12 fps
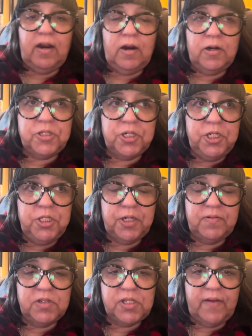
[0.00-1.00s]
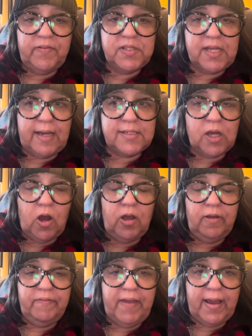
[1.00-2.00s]
Our Attorney General's office has
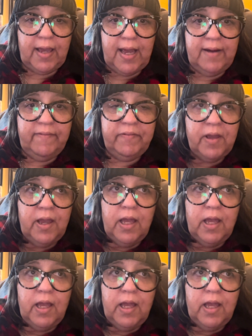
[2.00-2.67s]
all of that kind of